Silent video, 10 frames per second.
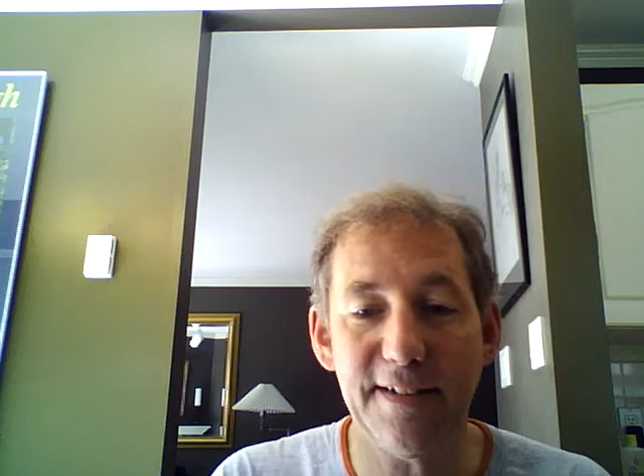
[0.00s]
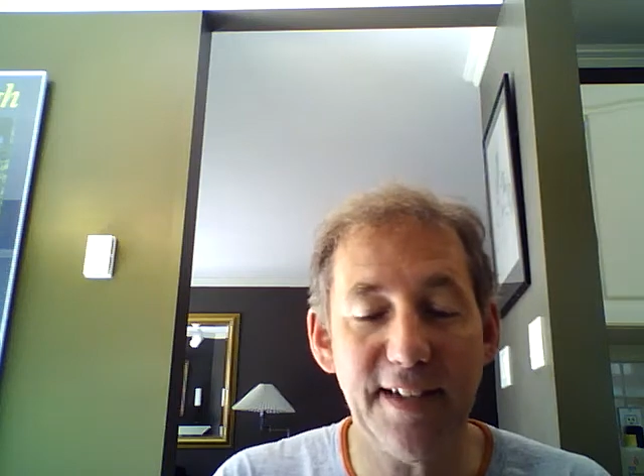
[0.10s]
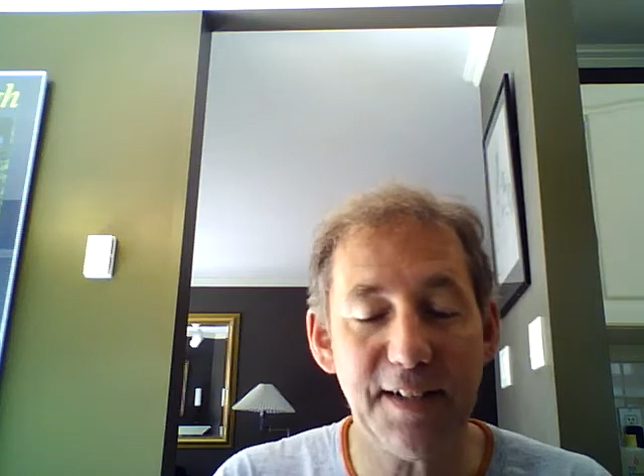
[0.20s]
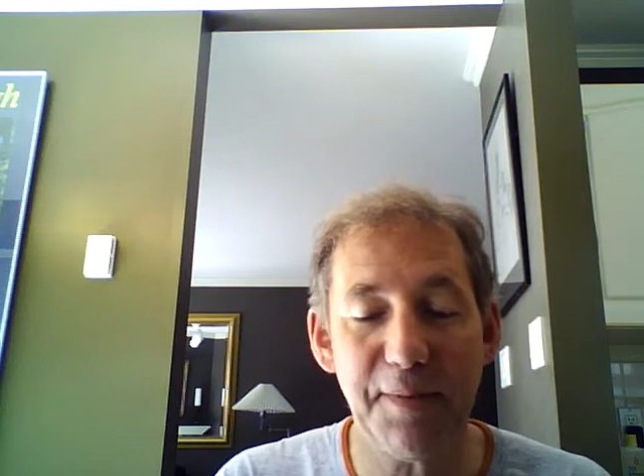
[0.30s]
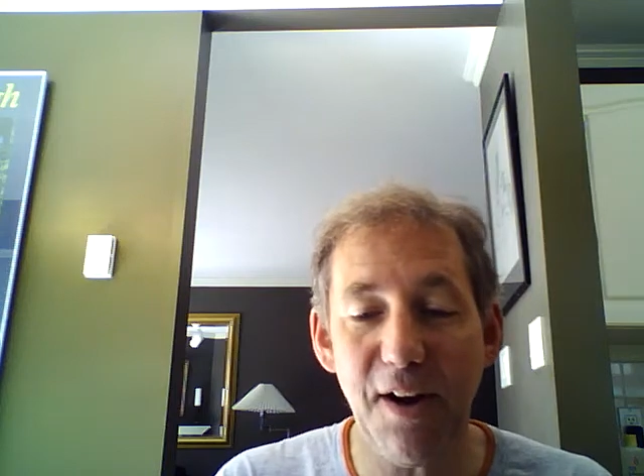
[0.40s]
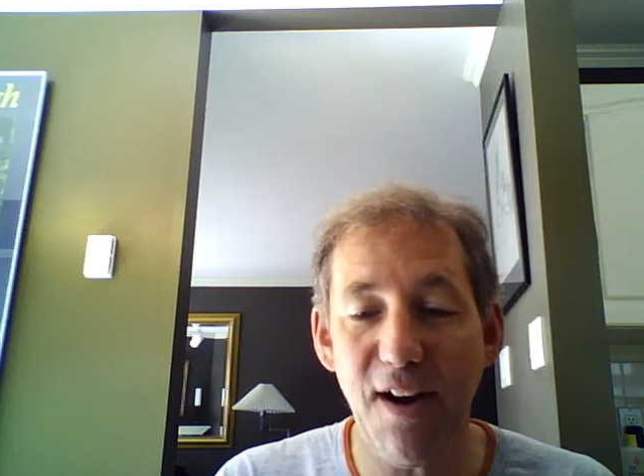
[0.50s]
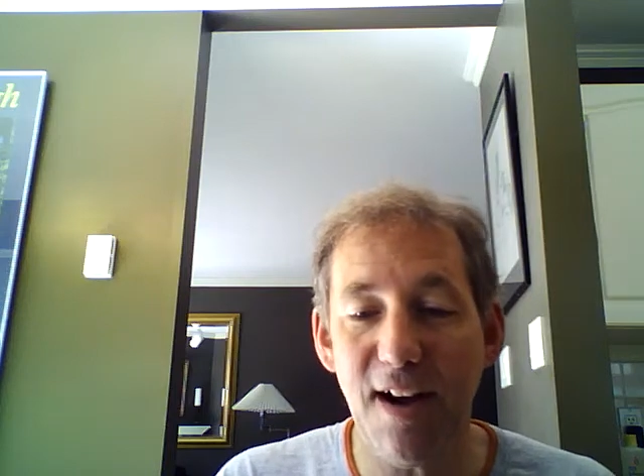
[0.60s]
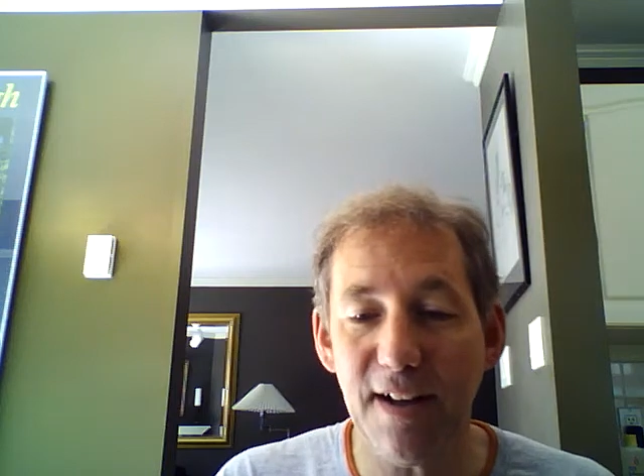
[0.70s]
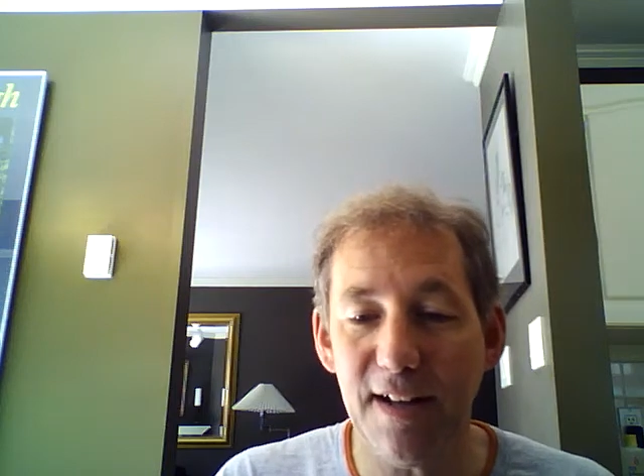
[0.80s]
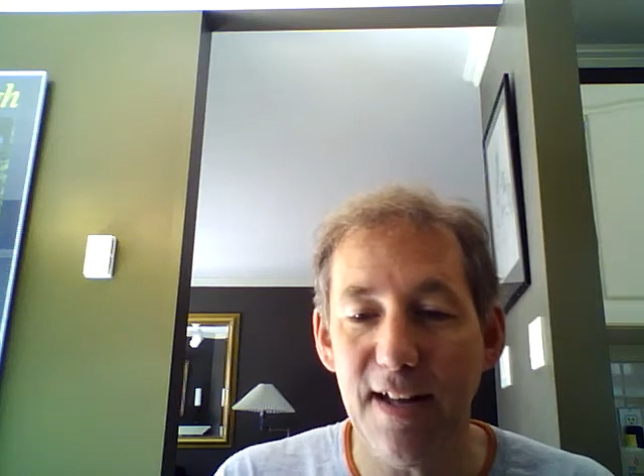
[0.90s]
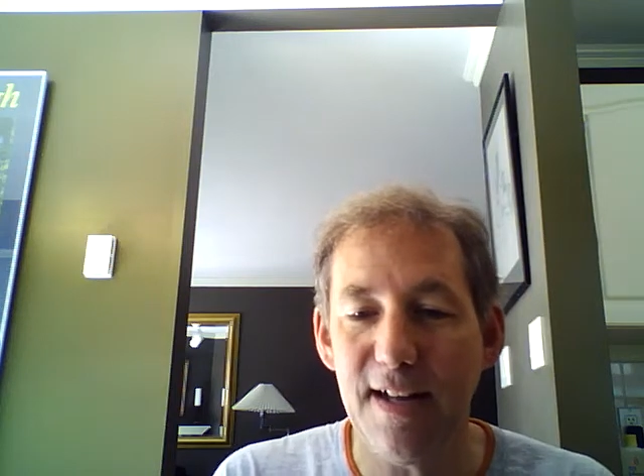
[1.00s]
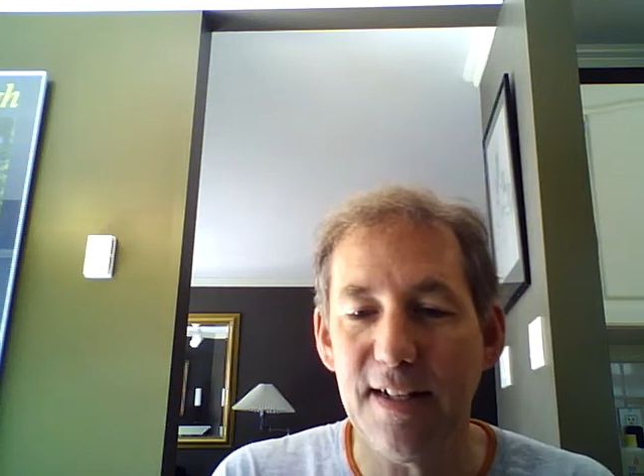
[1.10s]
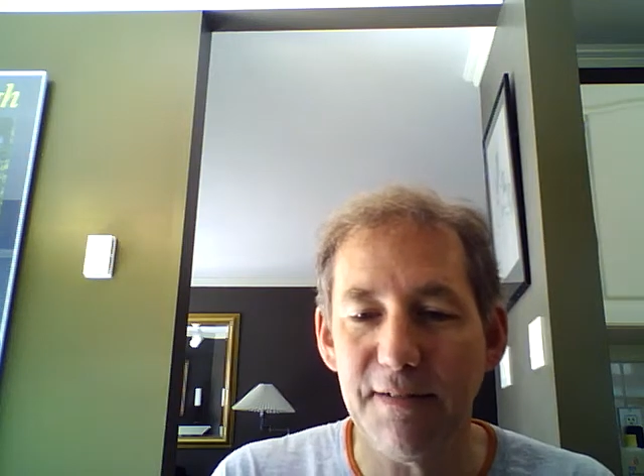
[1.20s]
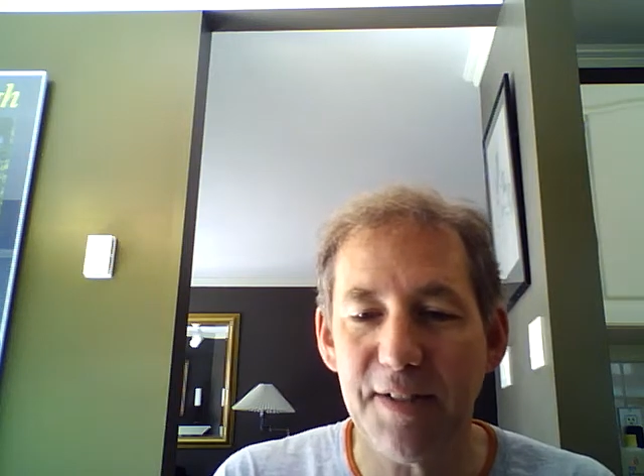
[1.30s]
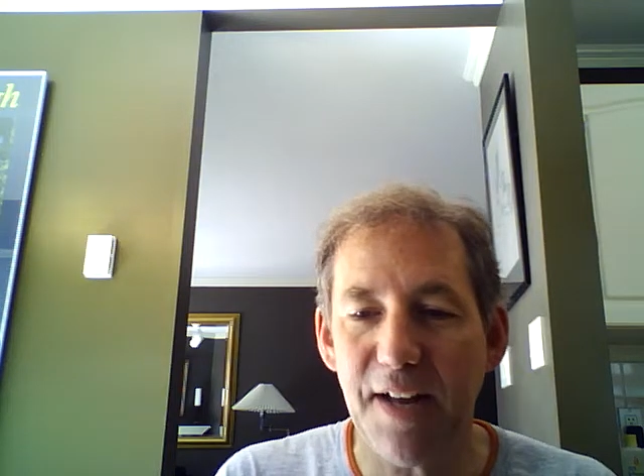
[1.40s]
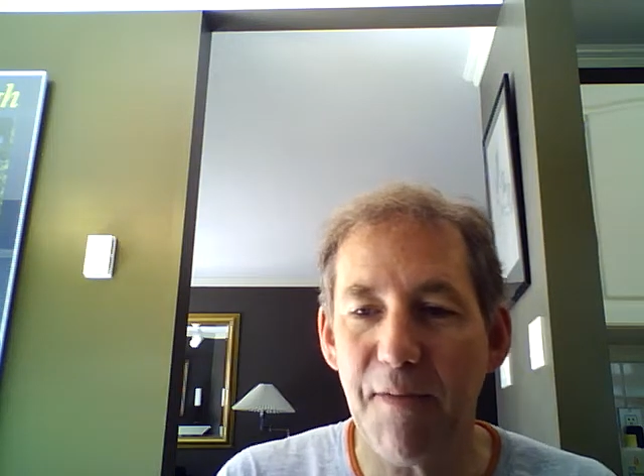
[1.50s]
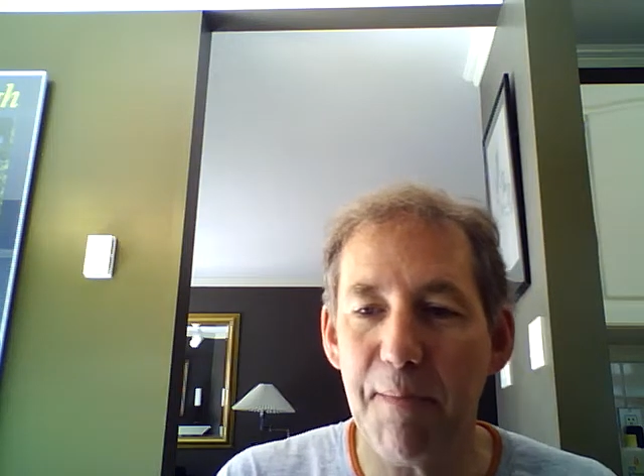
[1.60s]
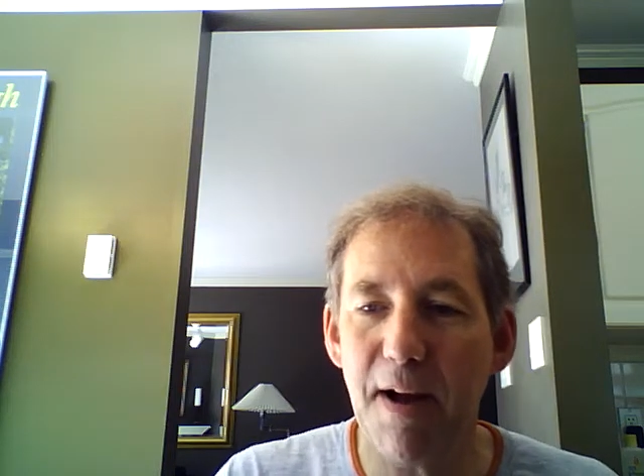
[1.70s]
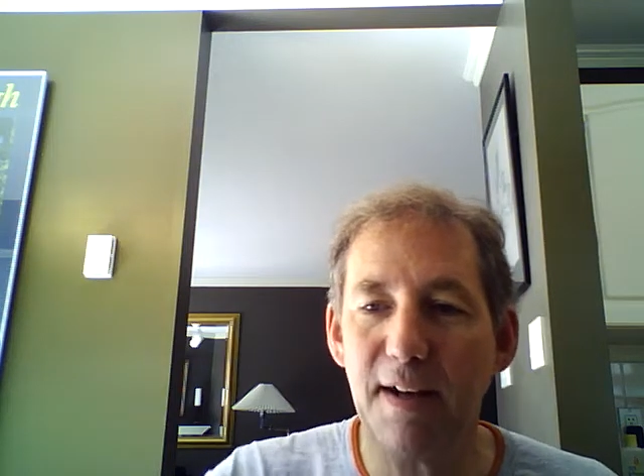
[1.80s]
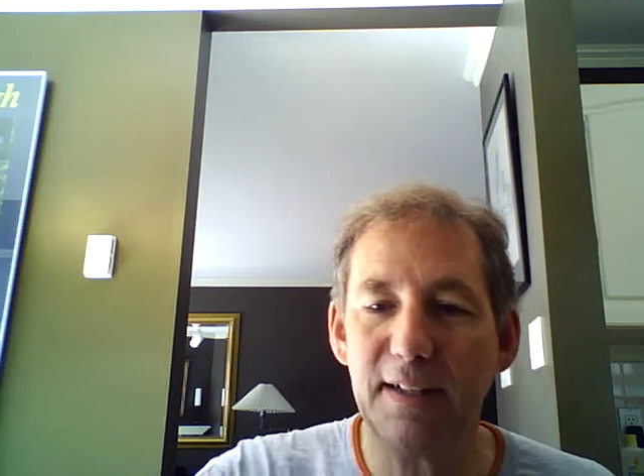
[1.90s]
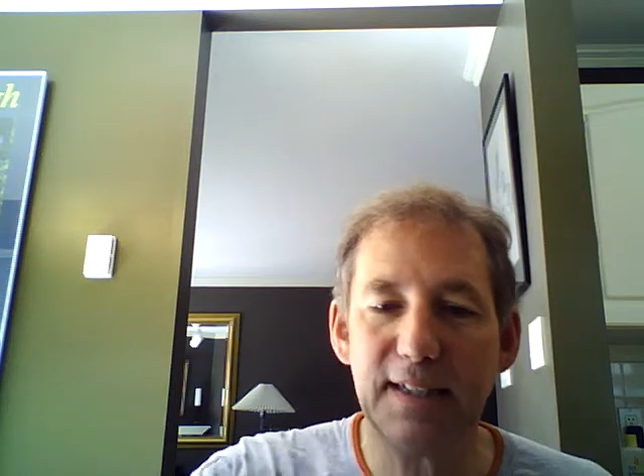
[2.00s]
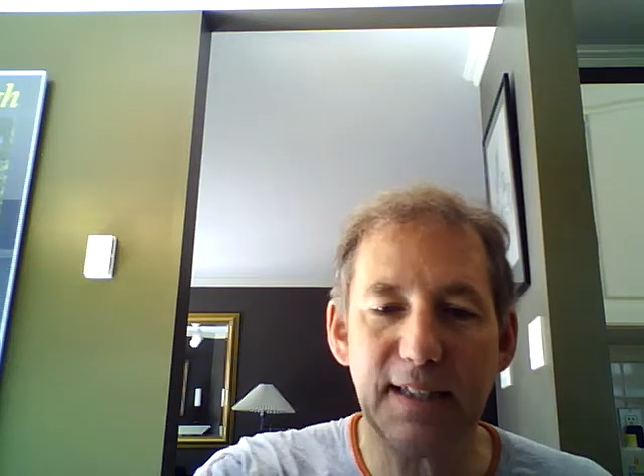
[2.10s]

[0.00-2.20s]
Desmond Ong seven bucks.